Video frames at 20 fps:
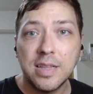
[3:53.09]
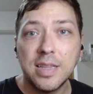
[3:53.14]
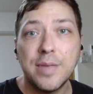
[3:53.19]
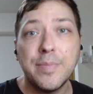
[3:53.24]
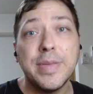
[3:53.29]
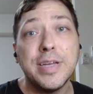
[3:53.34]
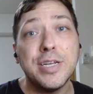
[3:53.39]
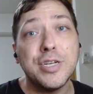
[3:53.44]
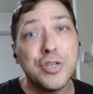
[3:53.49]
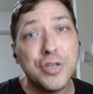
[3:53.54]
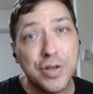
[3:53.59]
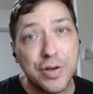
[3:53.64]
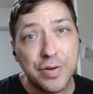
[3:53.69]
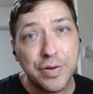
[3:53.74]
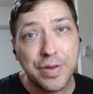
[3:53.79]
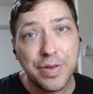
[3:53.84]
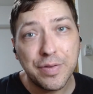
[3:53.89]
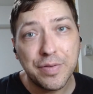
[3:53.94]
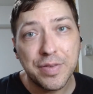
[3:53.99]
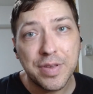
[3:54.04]
Let me show
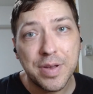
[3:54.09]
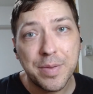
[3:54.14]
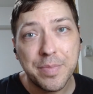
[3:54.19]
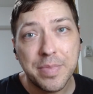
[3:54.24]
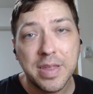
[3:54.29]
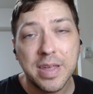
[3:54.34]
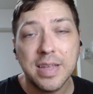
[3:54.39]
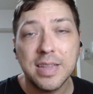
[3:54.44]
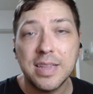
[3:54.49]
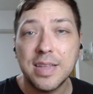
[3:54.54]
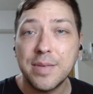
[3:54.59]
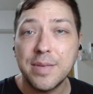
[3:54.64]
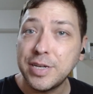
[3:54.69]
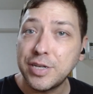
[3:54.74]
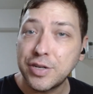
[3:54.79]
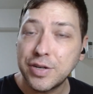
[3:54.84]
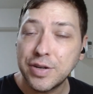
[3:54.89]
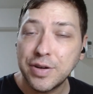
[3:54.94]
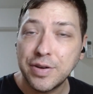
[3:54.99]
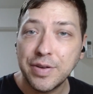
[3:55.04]
you something. Let me
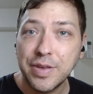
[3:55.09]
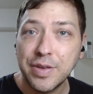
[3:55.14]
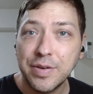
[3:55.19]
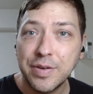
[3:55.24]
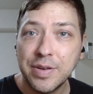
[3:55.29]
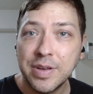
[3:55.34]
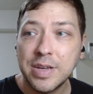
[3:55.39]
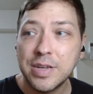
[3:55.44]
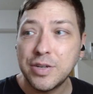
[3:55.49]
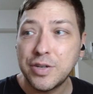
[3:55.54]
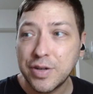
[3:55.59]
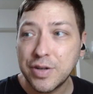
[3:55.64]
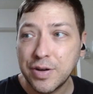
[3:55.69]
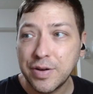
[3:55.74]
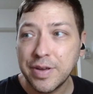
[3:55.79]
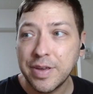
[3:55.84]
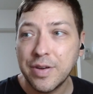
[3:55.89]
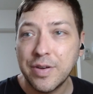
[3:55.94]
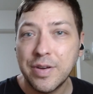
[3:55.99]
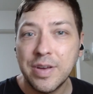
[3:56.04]
show you. Show
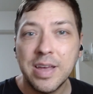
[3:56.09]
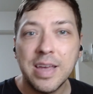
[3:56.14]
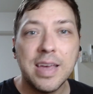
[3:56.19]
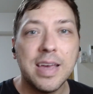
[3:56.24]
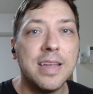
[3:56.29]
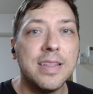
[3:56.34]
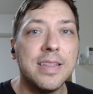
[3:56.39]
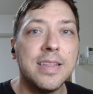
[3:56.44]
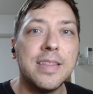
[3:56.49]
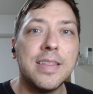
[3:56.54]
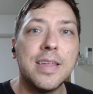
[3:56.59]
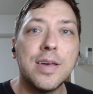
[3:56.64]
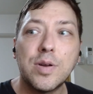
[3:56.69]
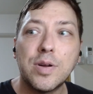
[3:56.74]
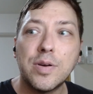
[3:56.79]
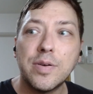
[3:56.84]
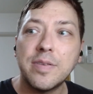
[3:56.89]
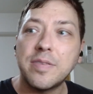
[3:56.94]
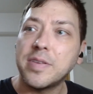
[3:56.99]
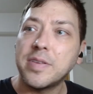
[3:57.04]
you." And then they would
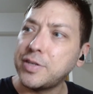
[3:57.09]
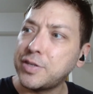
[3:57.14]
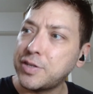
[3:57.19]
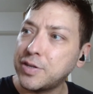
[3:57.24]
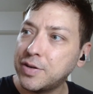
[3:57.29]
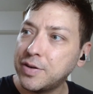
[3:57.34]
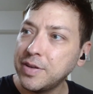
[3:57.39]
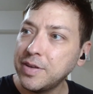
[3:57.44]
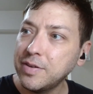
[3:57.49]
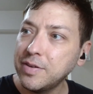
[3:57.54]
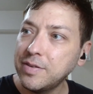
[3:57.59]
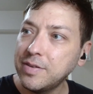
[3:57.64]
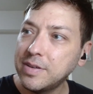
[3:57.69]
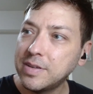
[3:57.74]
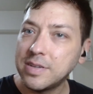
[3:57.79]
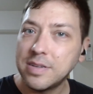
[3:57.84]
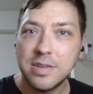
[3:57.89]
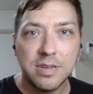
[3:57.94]
always say, "Show you."